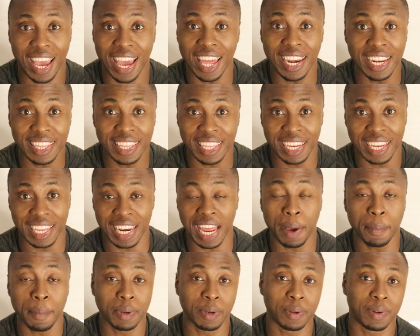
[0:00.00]
Anything can
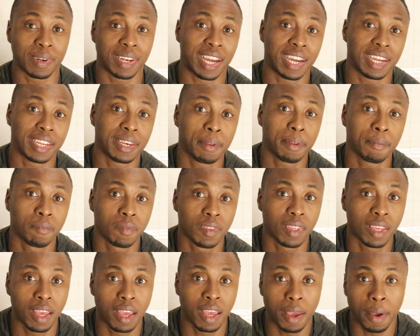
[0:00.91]
happen online.
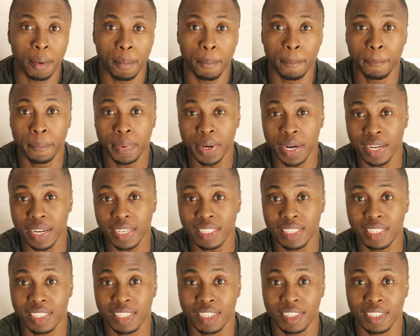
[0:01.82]

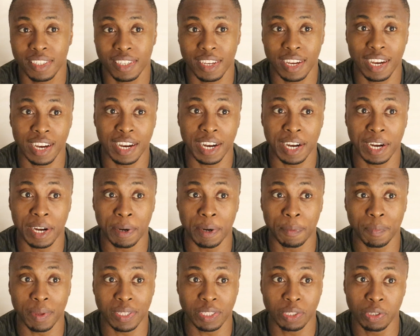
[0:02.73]
But
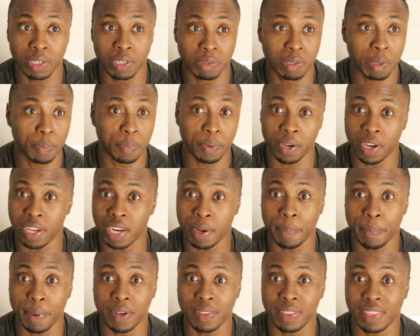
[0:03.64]
as soon as people heard
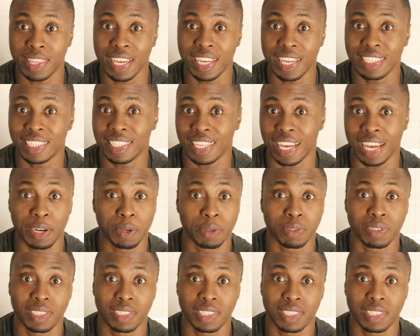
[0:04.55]
about this, I know